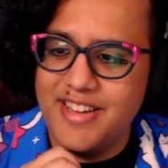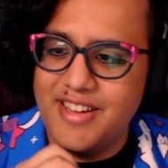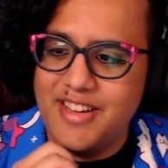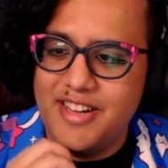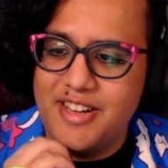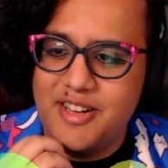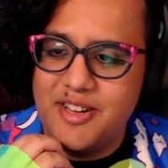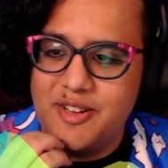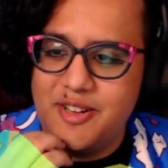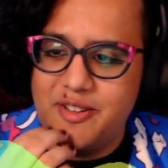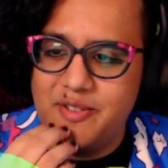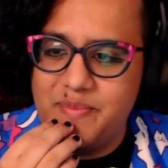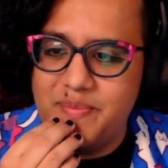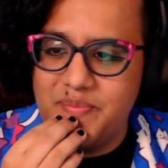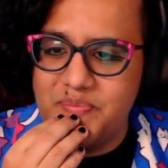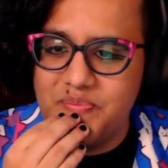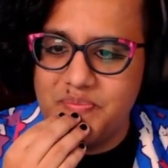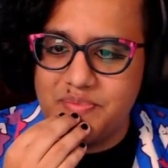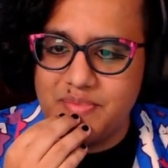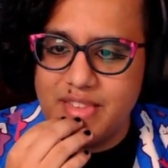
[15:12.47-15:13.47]

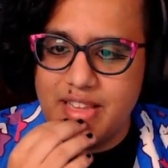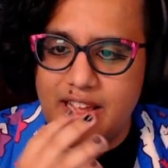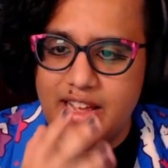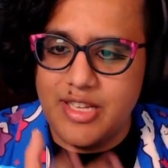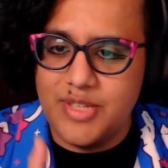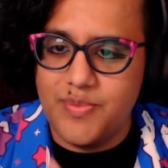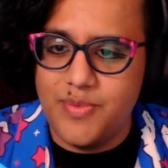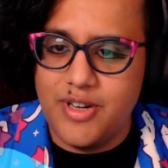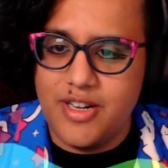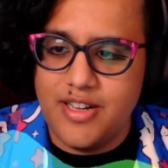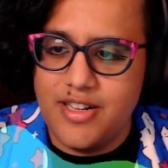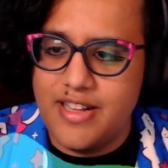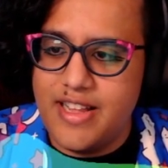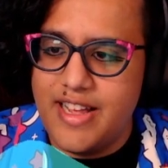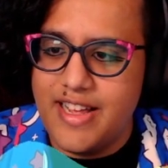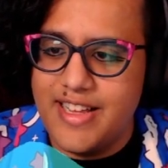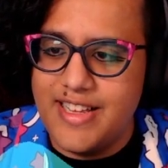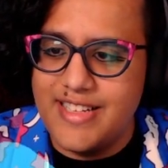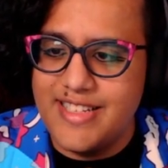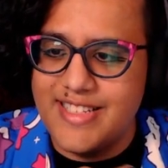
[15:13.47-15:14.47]
as well
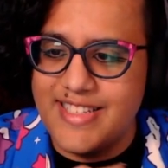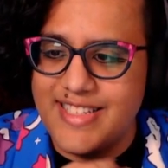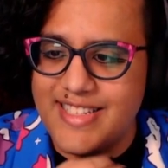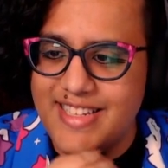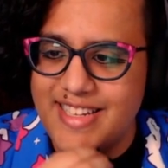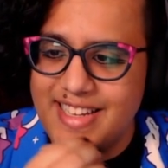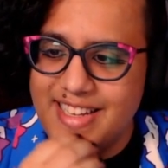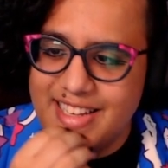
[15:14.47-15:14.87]
as